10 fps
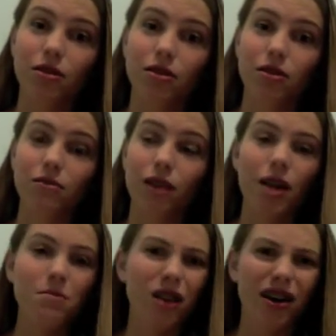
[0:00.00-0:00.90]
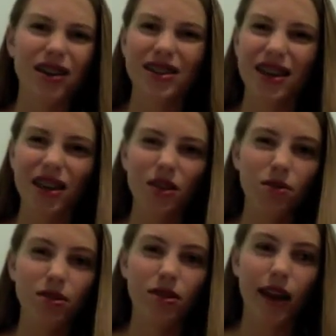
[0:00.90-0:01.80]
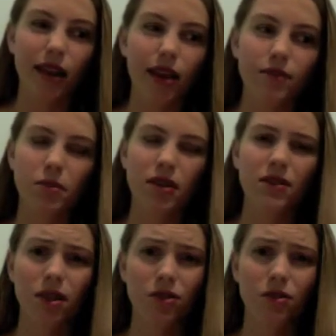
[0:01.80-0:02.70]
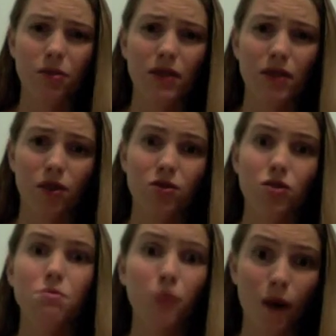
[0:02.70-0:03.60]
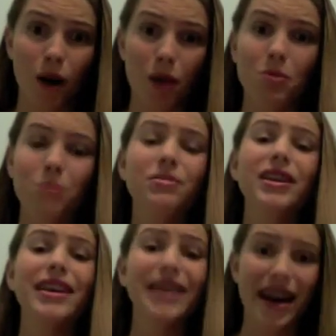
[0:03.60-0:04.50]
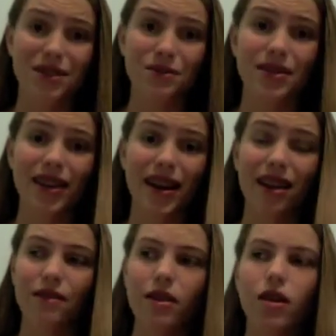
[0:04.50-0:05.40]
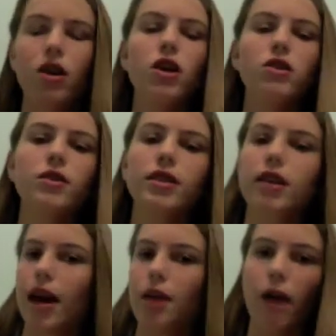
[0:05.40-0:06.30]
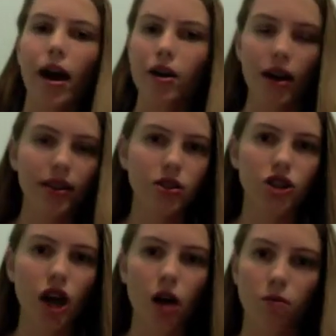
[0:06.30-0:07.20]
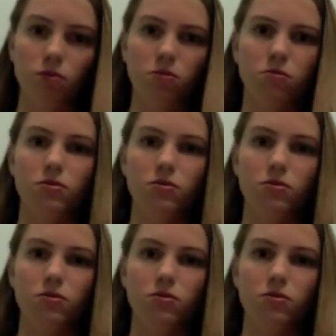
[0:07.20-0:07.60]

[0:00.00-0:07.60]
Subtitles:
I'm not going to tell you what state I live in, but if you look through my photos, you can probably guess what state I live in. So I said, hey, why are you at this show?